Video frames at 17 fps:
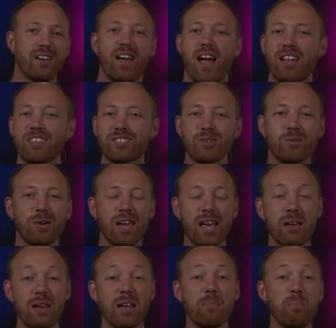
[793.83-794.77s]
And so
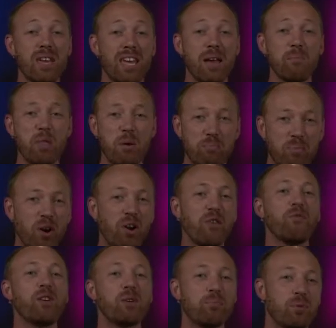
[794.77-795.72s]
it became the
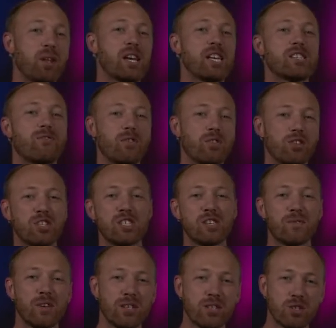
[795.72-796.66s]
perfect place for those
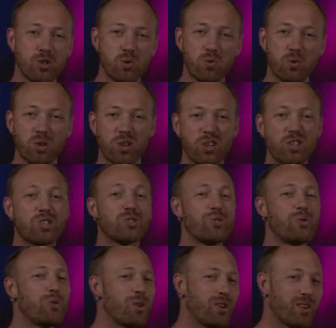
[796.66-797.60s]
of us who were
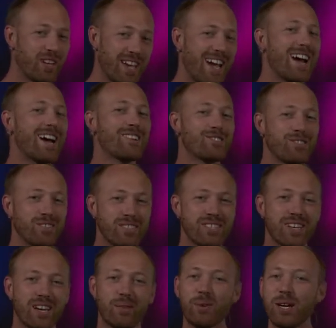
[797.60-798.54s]
short on cash all the
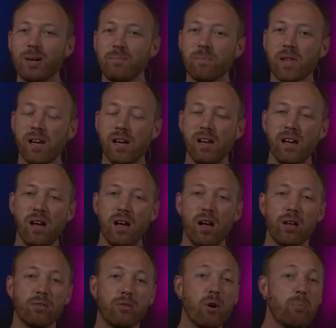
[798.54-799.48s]
time, right?
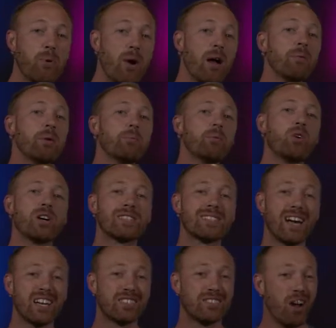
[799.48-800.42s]
The only problem was
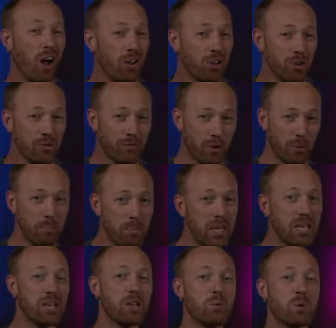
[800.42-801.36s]
$1 for
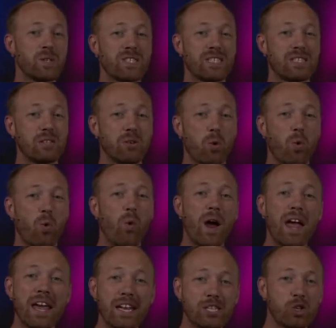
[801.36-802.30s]
me was still
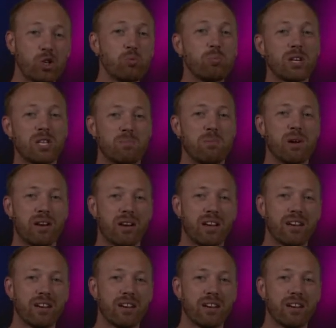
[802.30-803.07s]
way too much money.